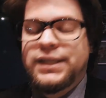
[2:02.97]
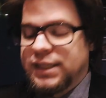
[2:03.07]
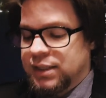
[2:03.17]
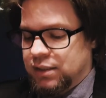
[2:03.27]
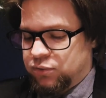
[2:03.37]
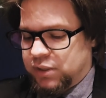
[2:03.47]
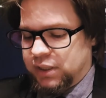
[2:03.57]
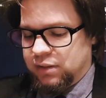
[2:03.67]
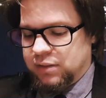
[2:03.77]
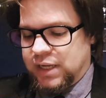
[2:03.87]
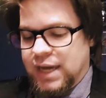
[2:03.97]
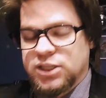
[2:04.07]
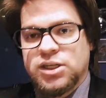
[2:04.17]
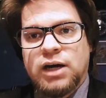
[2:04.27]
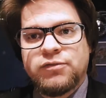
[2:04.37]
need to clean the
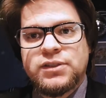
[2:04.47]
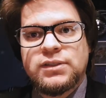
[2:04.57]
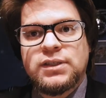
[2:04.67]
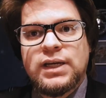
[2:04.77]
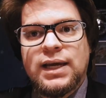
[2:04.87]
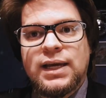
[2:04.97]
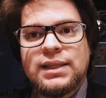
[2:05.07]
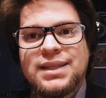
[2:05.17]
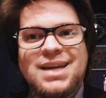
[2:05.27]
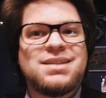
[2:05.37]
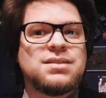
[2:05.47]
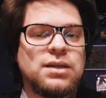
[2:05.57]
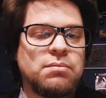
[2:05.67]
cage often, and that is,